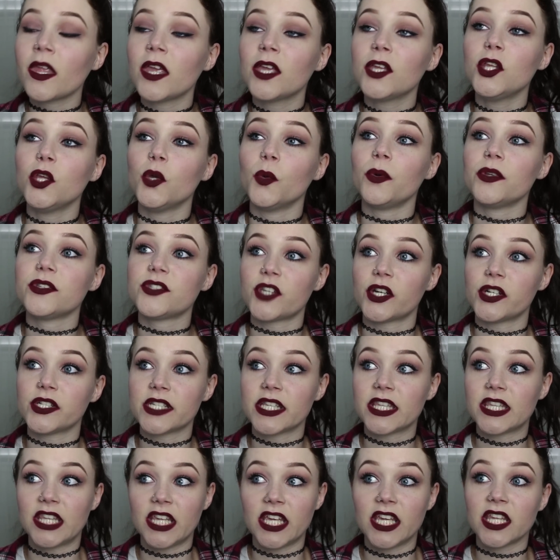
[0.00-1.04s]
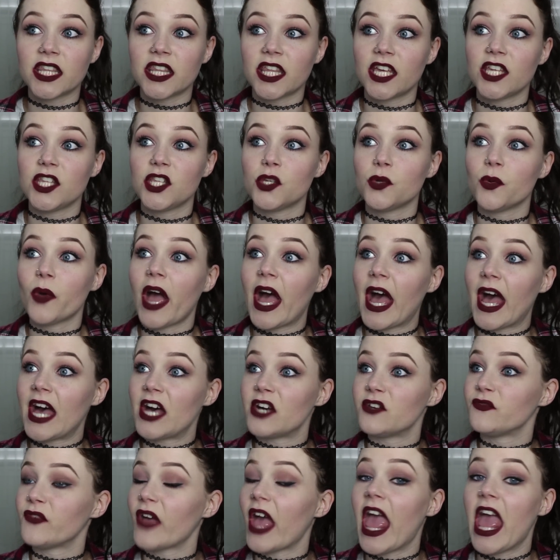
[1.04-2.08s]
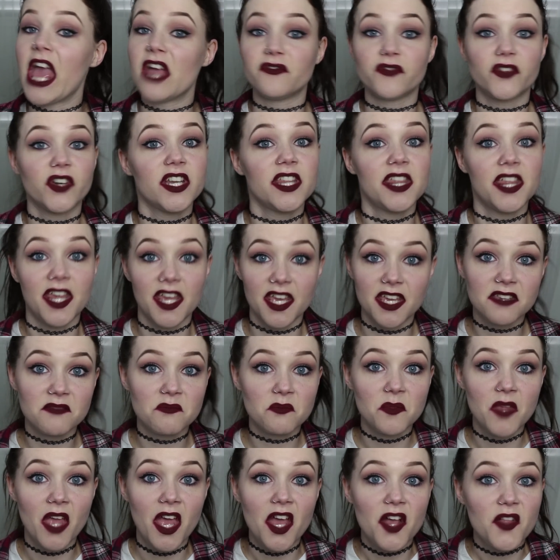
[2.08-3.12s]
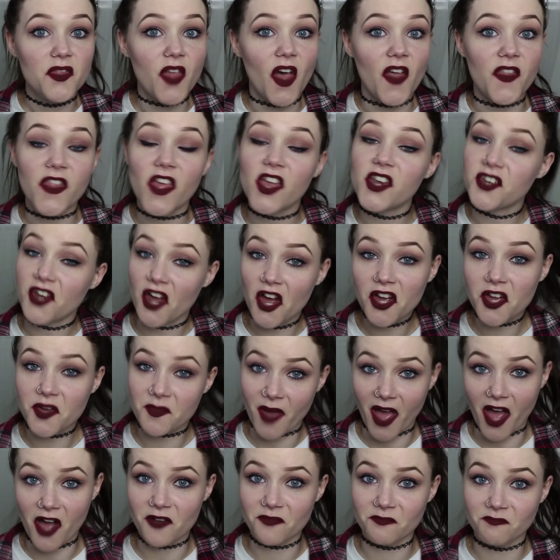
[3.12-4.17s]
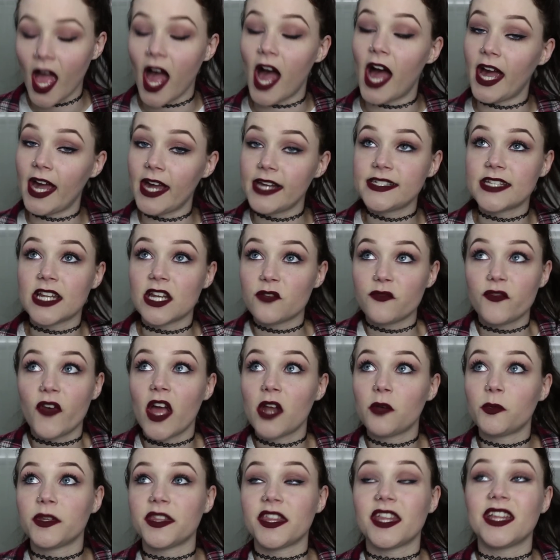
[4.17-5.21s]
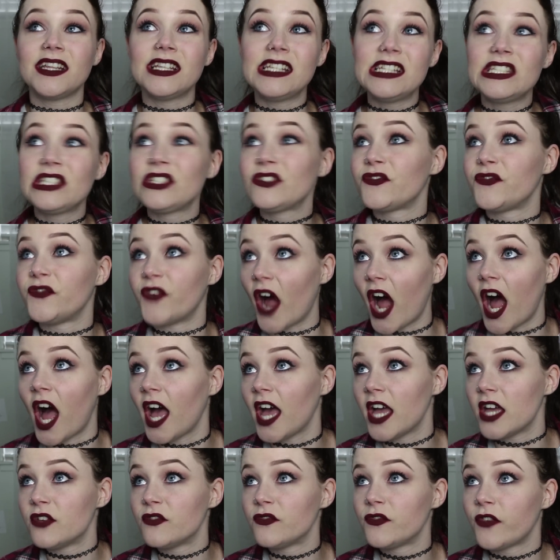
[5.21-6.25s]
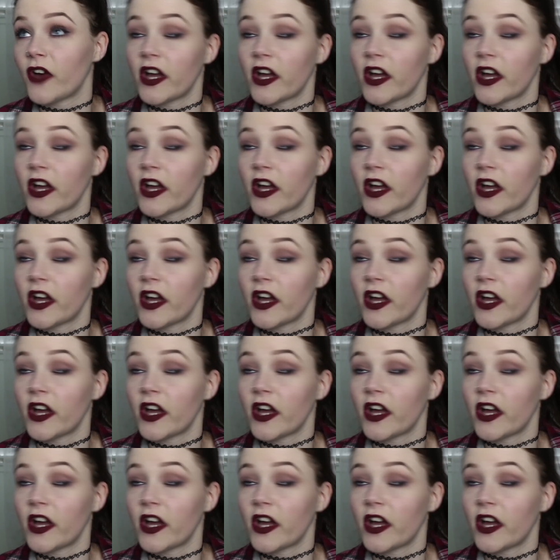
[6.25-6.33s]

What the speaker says: You will start to think that you have everything that they talk about. I identified with at least 5.